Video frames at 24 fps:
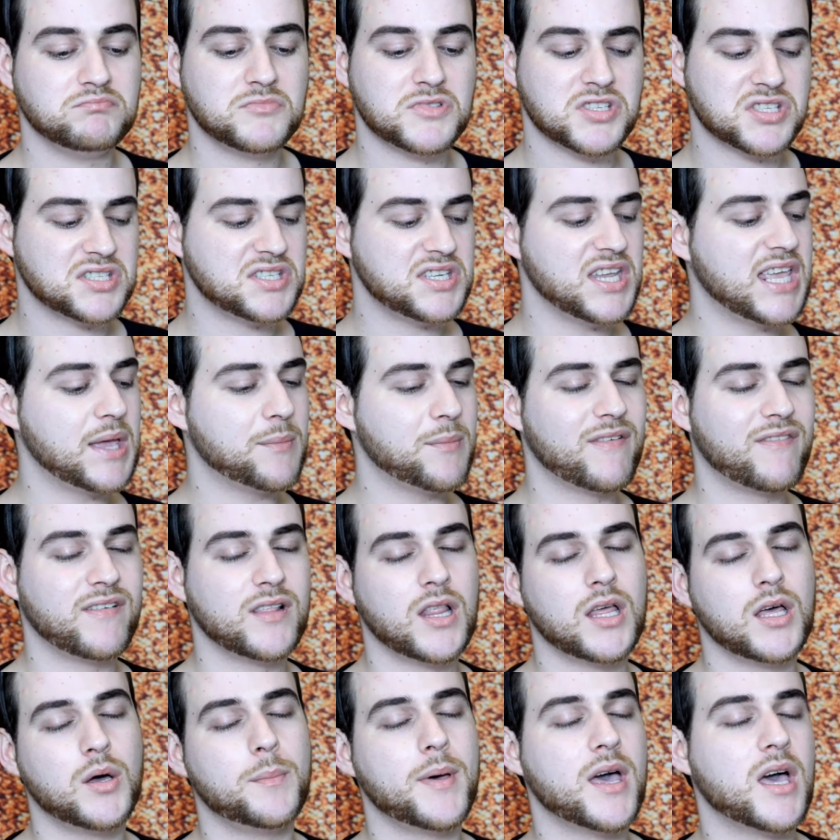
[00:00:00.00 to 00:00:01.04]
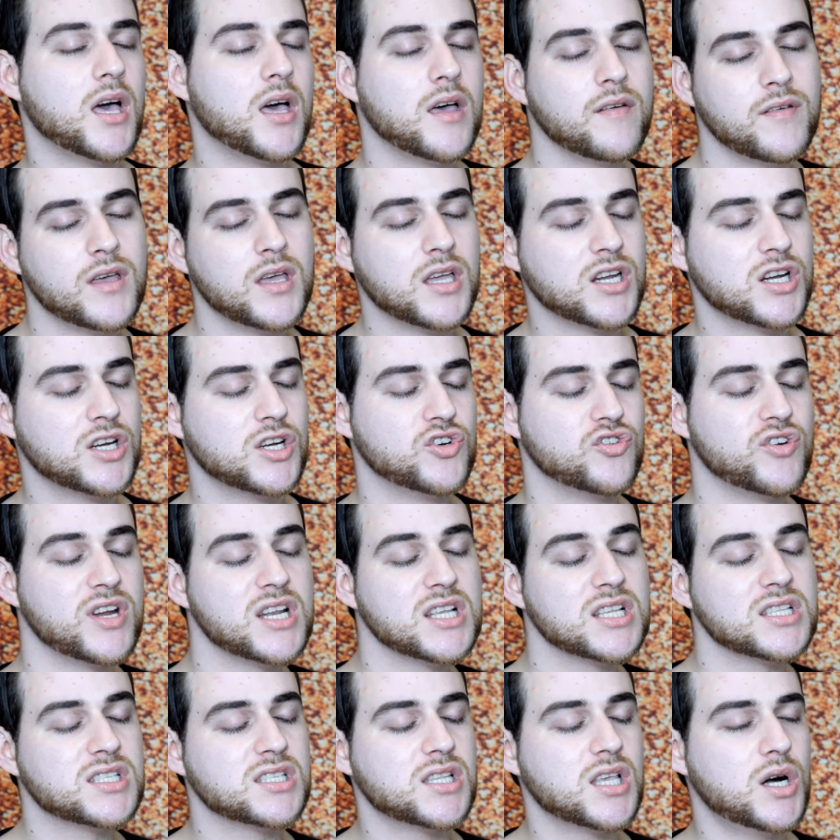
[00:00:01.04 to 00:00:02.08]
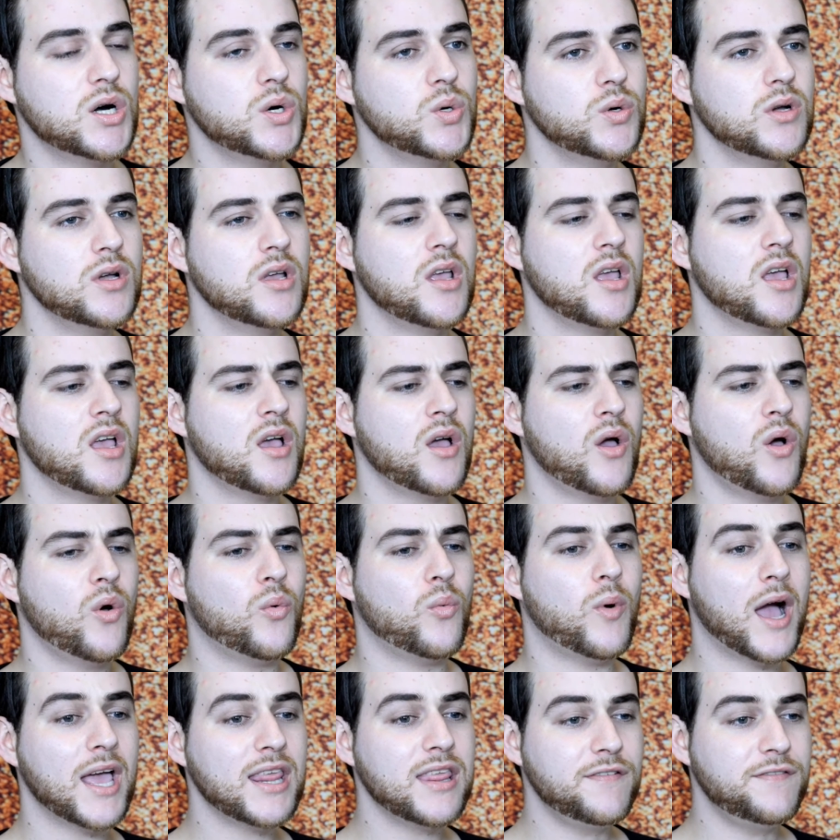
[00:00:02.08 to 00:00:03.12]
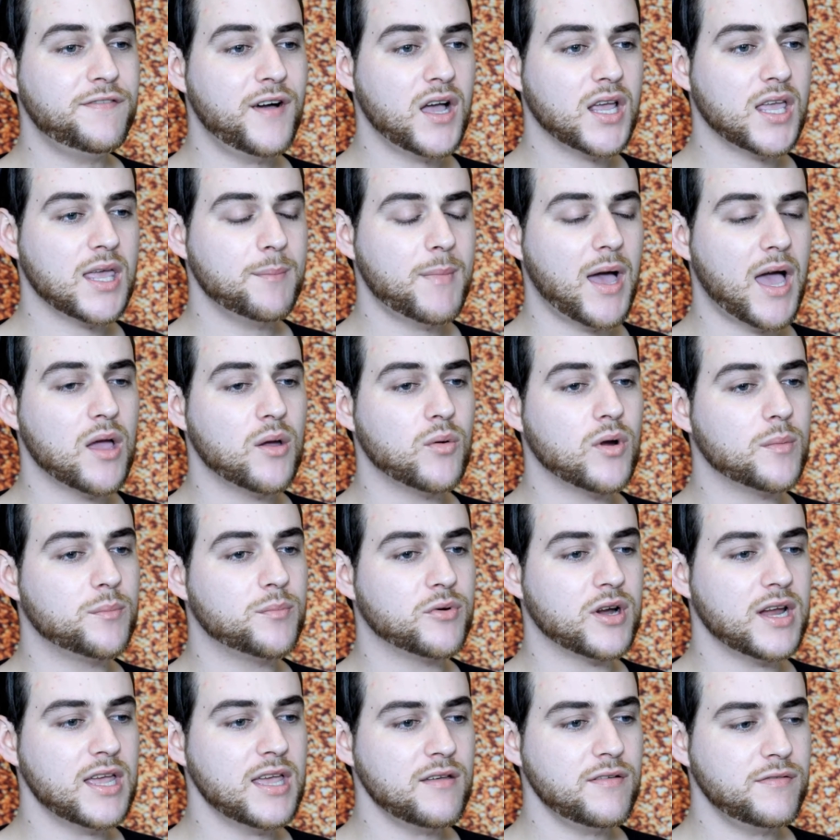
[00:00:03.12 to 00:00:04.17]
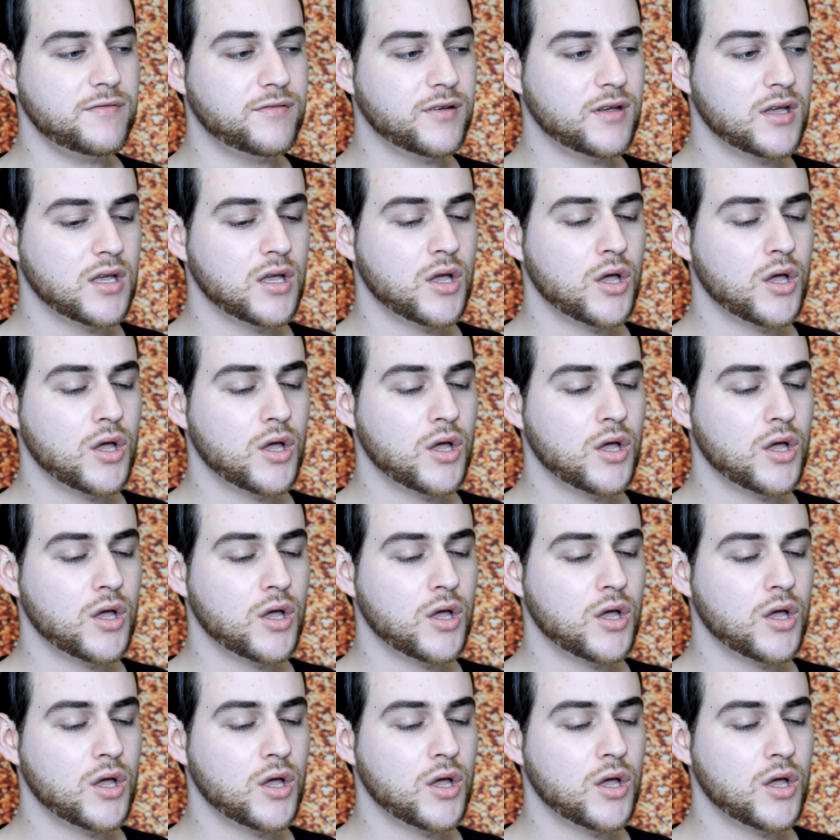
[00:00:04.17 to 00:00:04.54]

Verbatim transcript: Just take it with a little bit of grain of salt. Why the fuck am I out of breath?